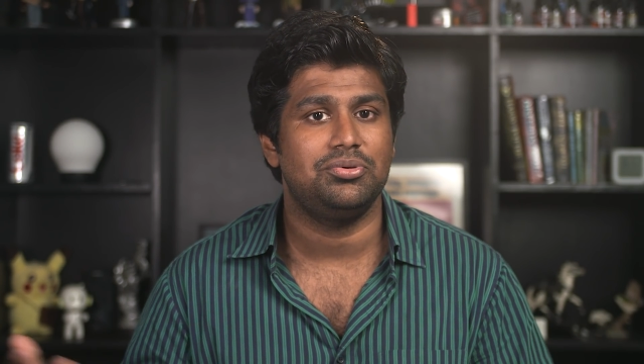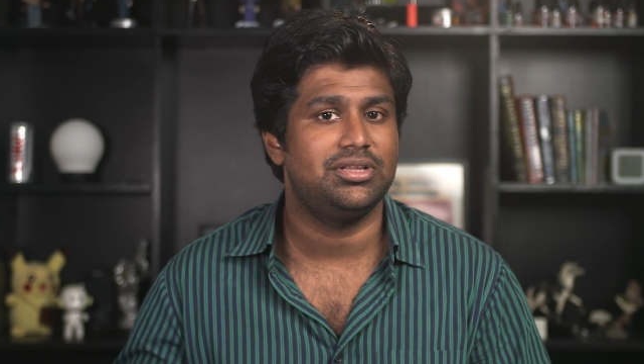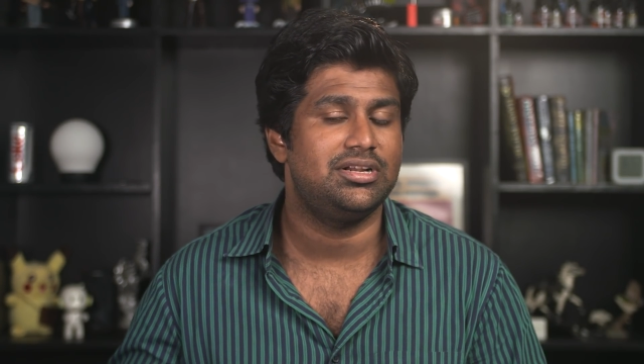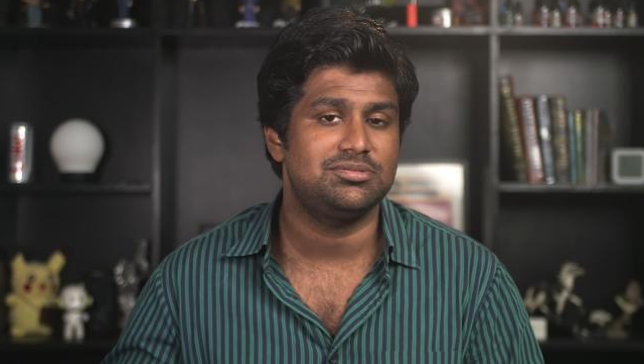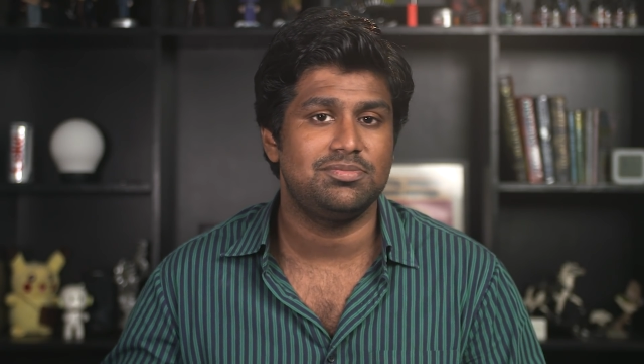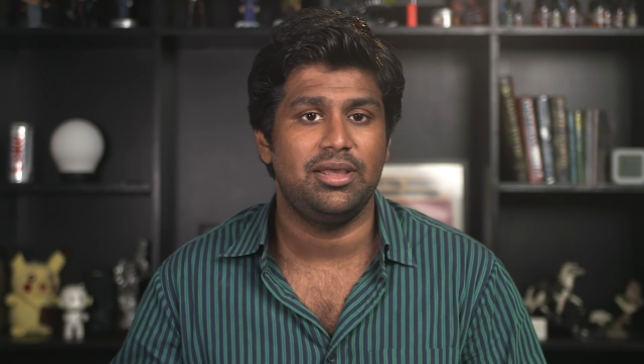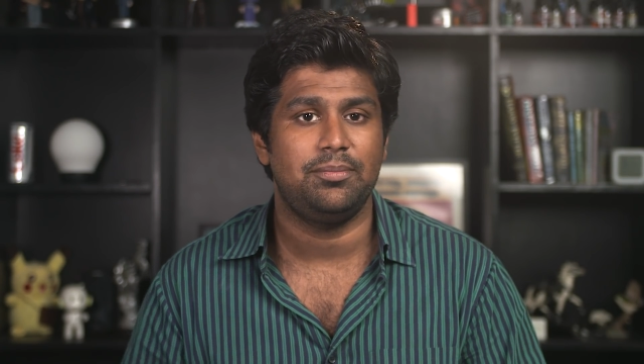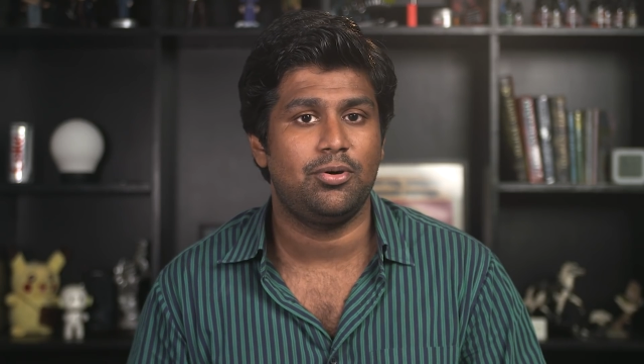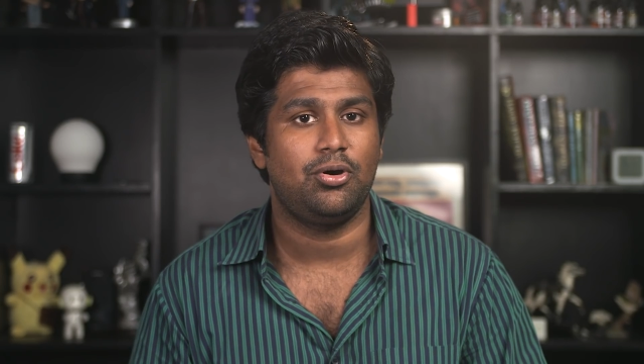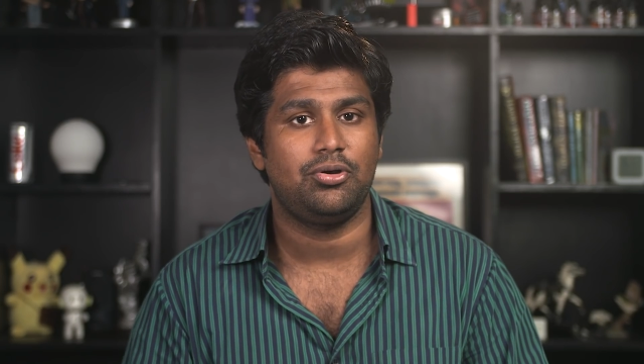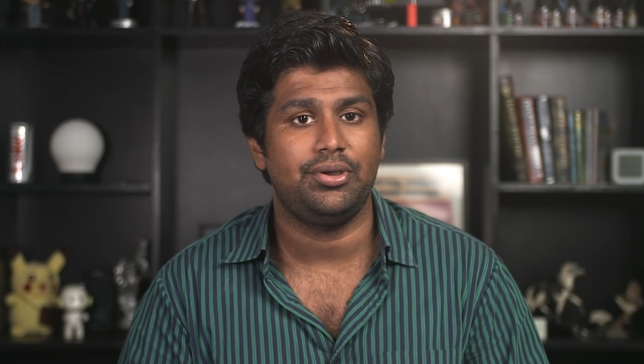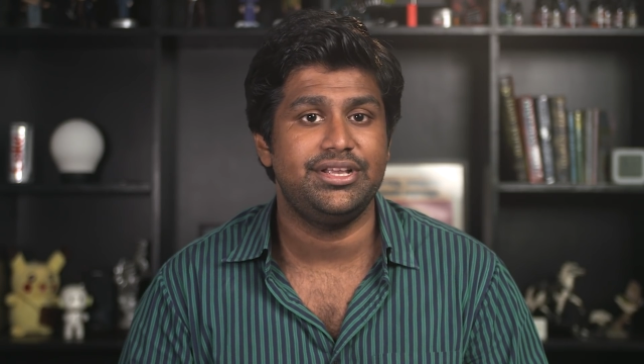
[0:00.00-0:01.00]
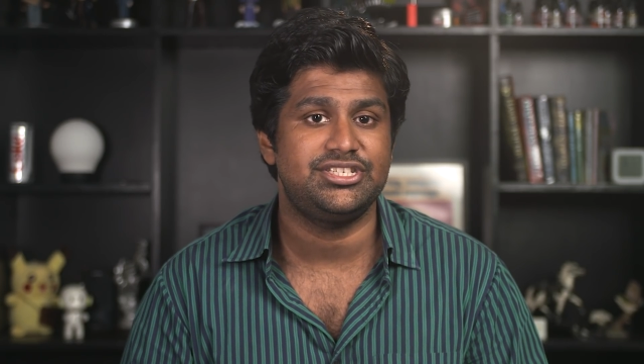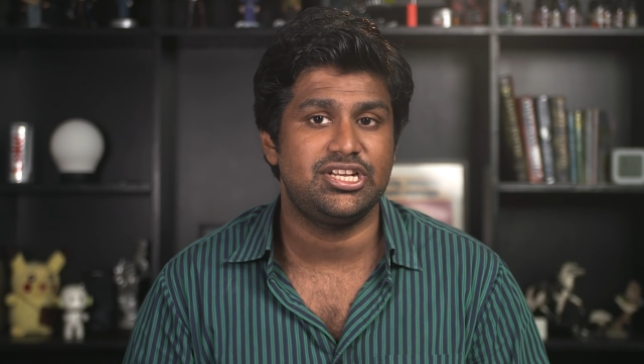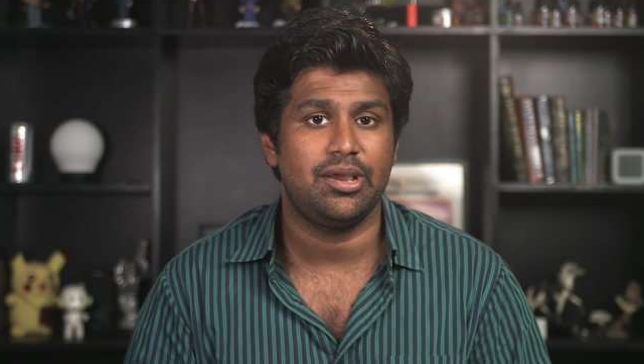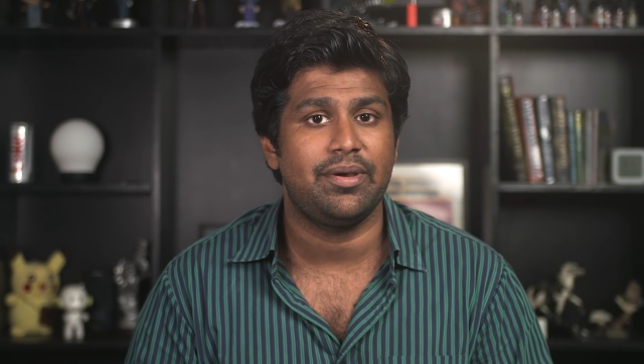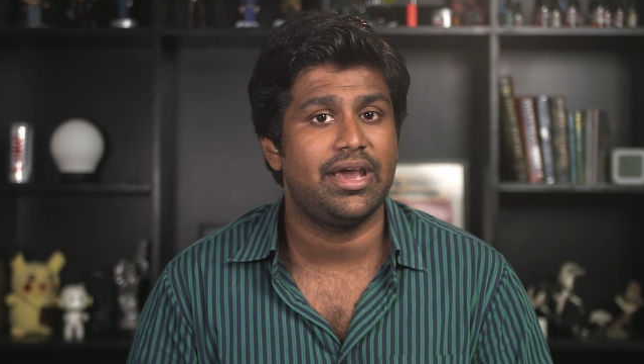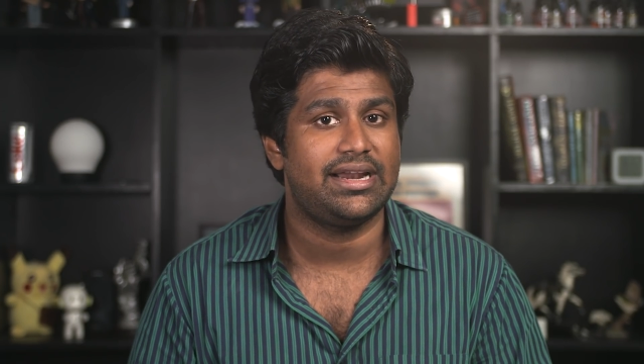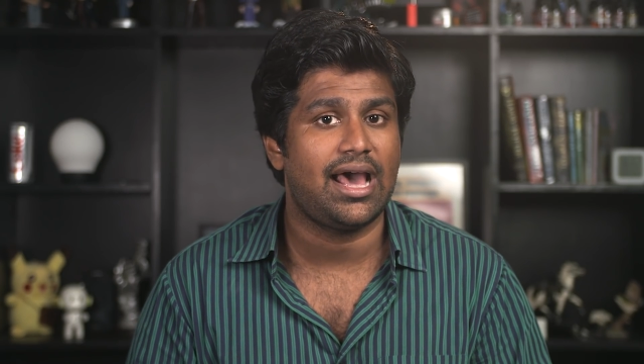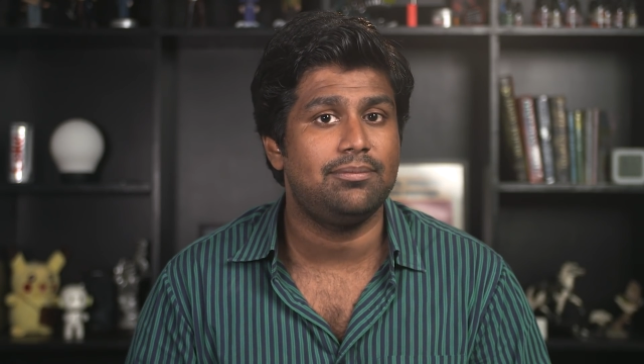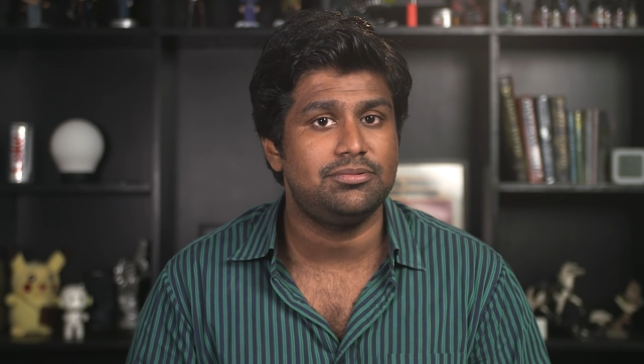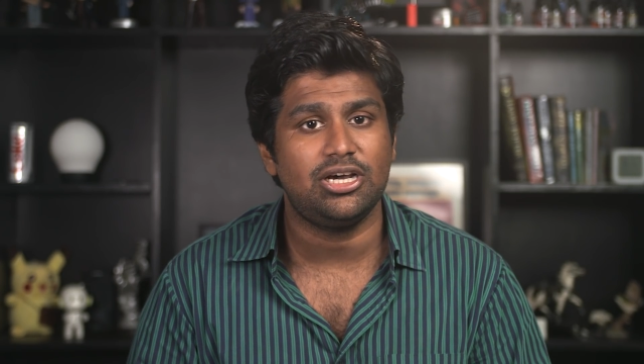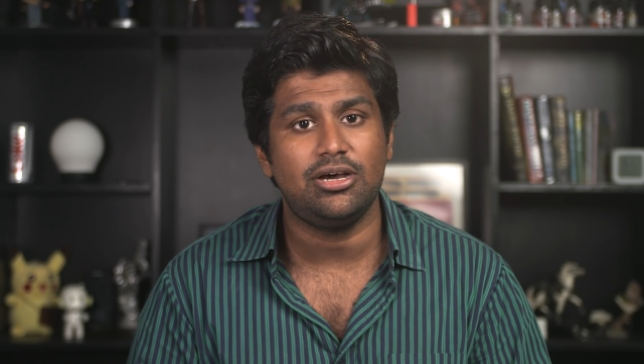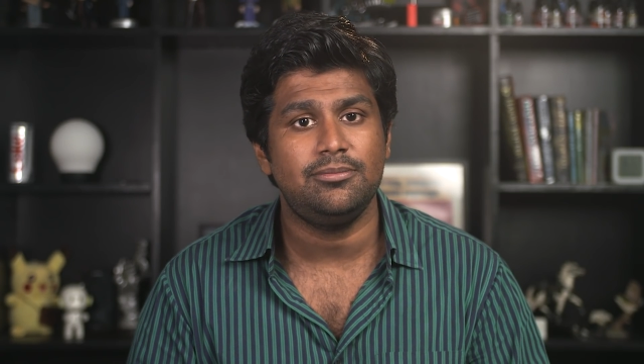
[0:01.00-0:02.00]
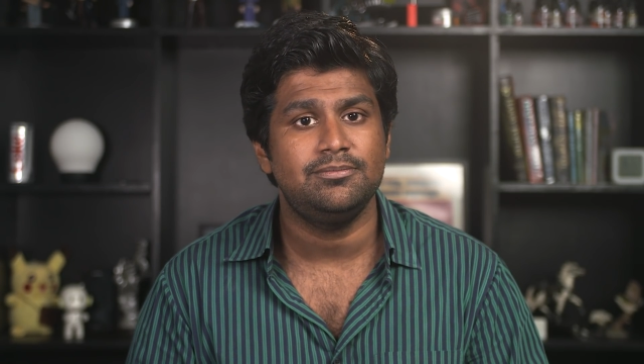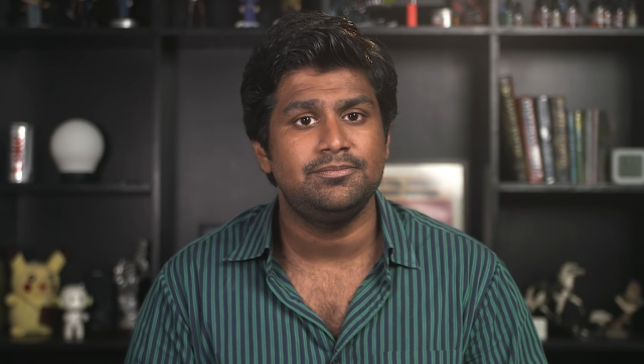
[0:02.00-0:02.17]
with a DisplayPort to H D M I adapter.